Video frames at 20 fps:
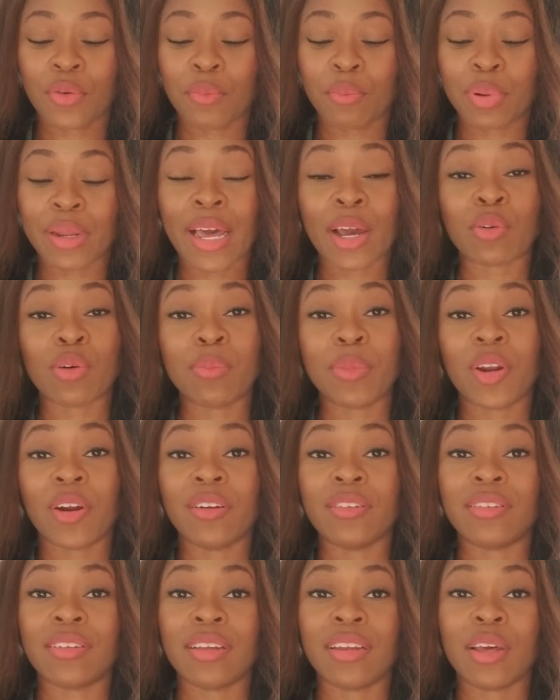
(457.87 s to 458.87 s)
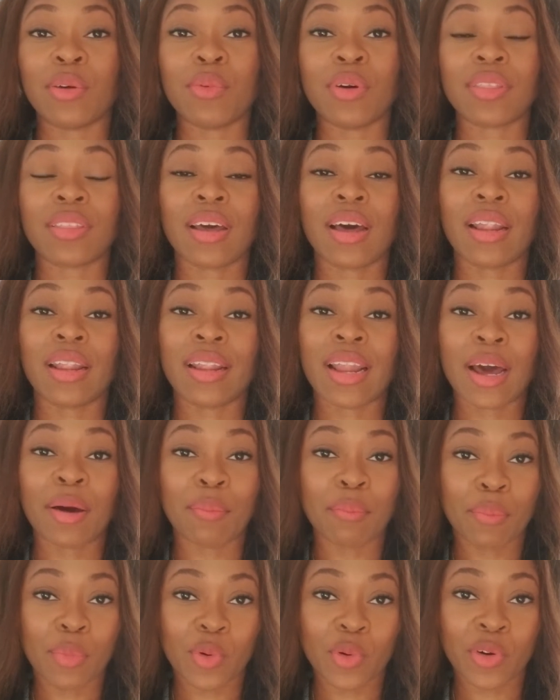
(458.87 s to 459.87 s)
Black women are dealing with a
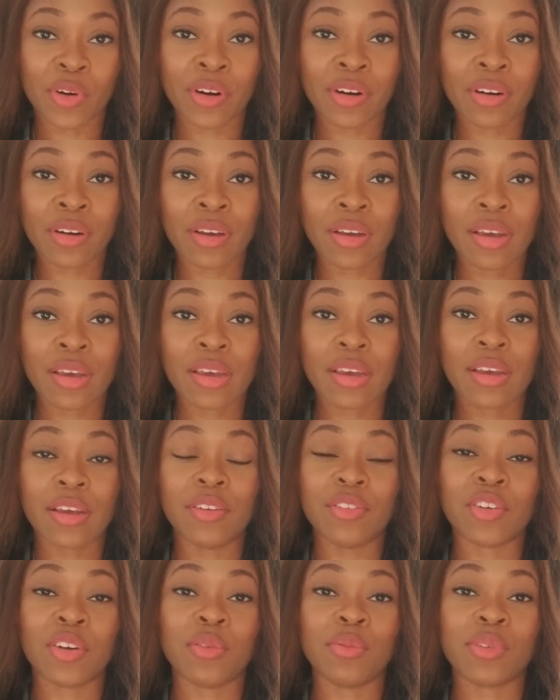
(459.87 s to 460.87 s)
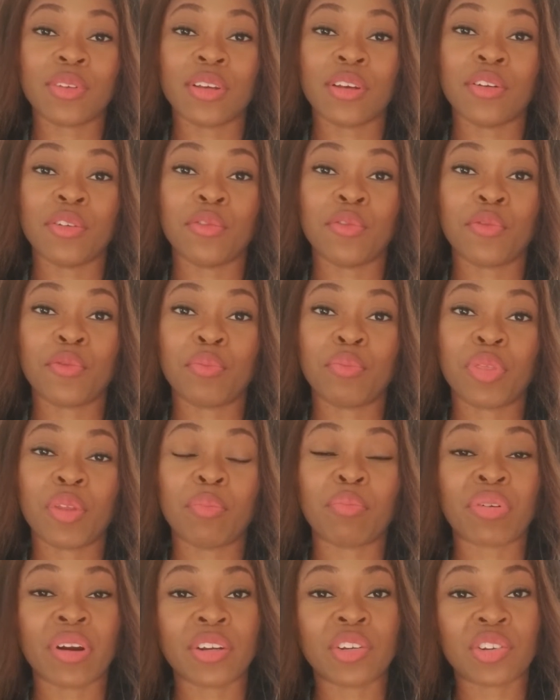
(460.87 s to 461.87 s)
lot more in terms of the
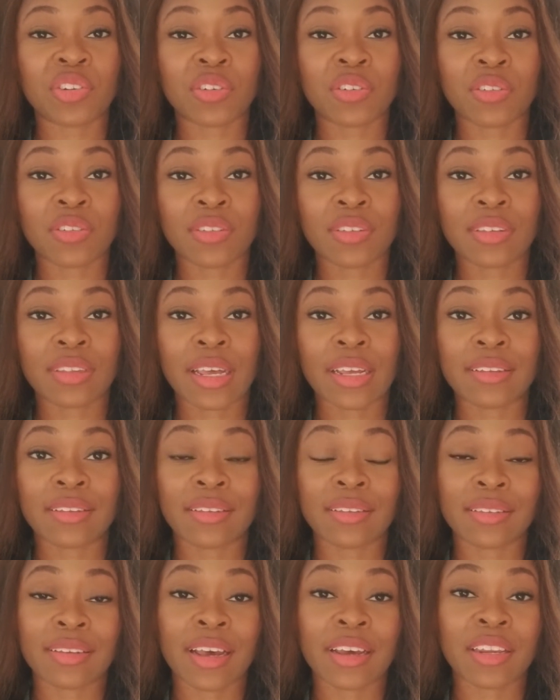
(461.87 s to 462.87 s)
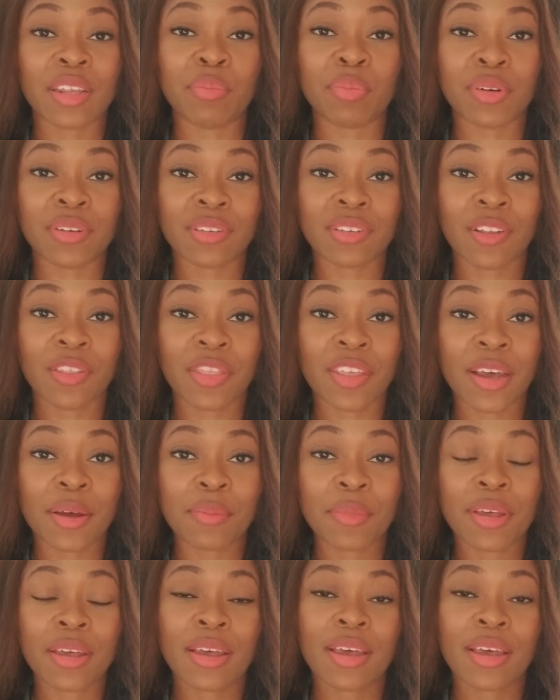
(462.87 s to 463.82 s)
pressures that society puts on them